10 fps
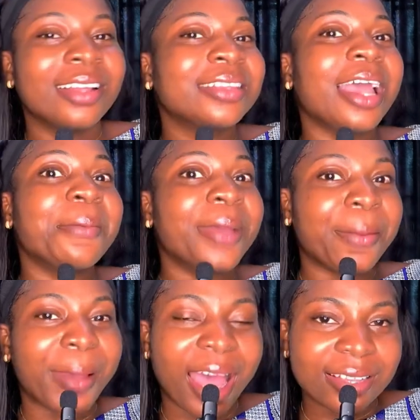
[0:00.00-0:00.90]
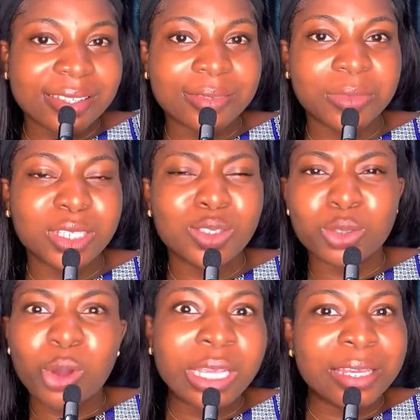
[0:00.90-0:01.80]
than my past me.
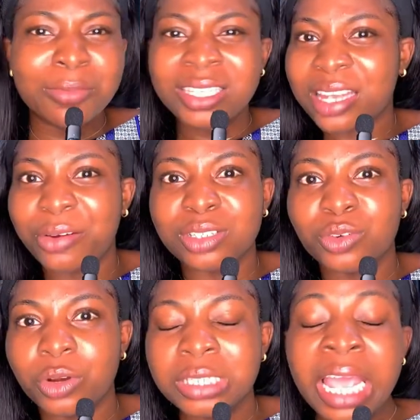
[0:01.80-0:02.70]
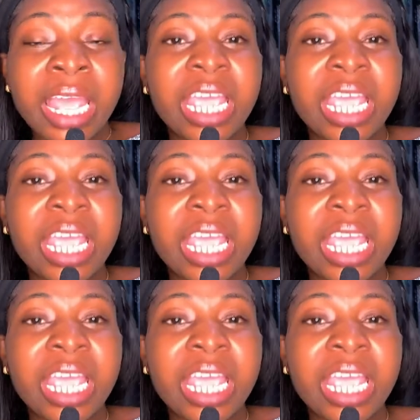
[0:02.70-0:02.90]
So it means there is growth.